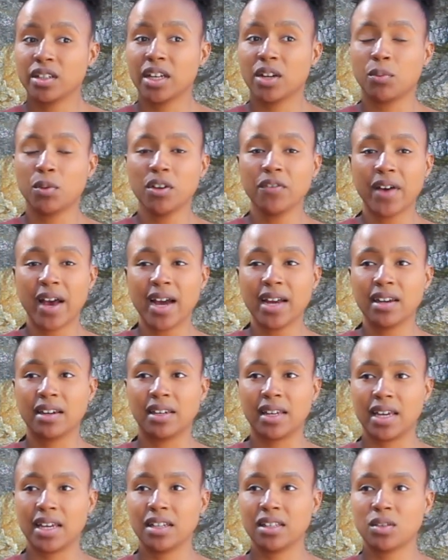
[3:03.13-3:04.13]
Like, we've
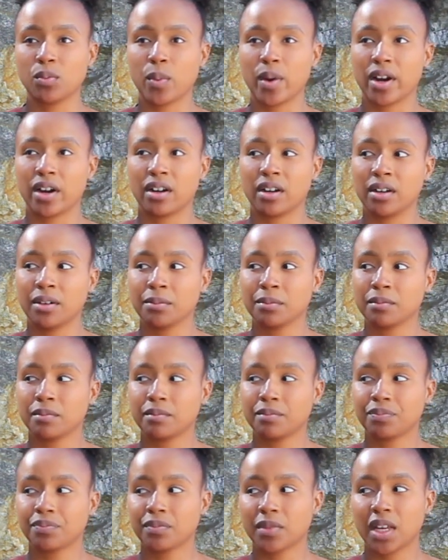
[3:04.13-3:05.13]
had days where
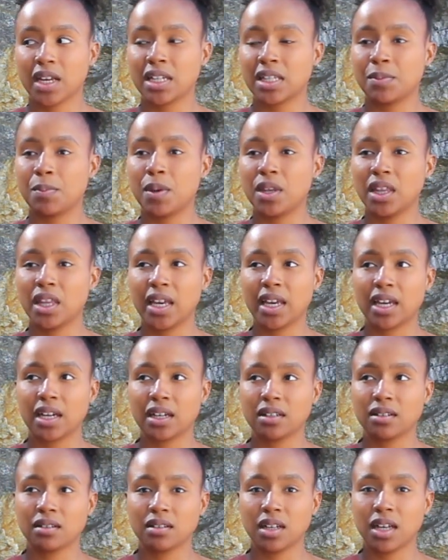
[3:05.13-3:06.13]
it's been like
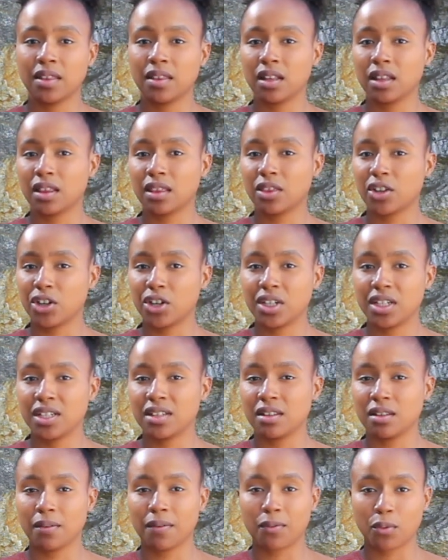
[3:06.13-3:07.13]
in the
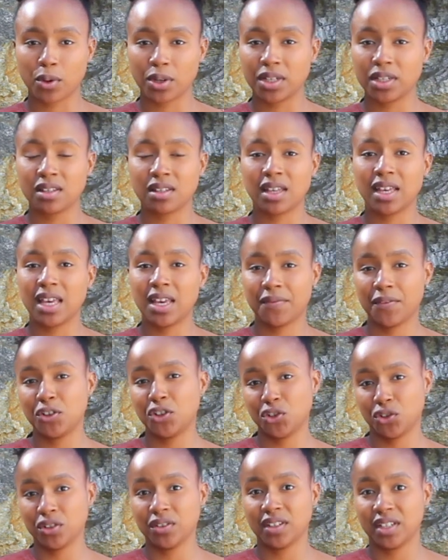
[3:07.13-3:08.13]
30s and the 40s
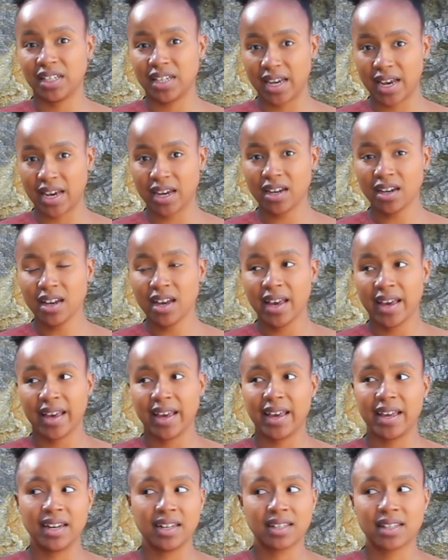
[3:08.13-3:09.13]
even during the day,
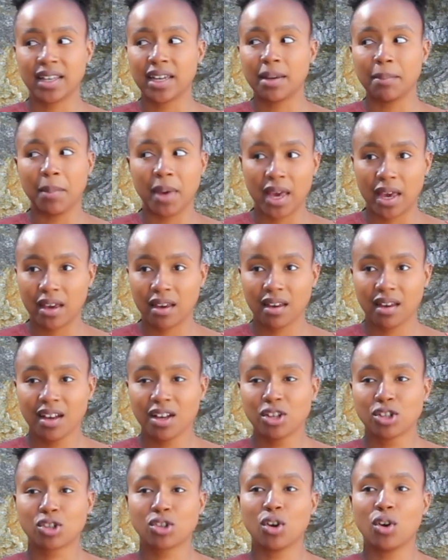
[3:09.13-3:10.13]
and it's like May.
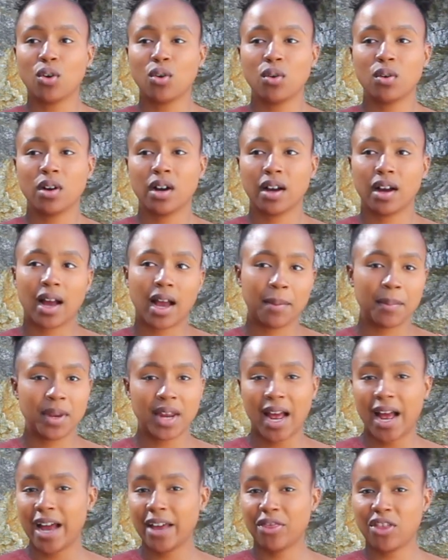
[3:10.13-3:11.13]
So I
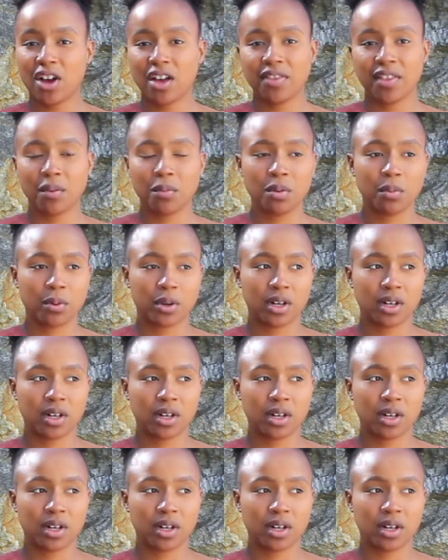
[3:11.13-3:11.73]
mean, I thought that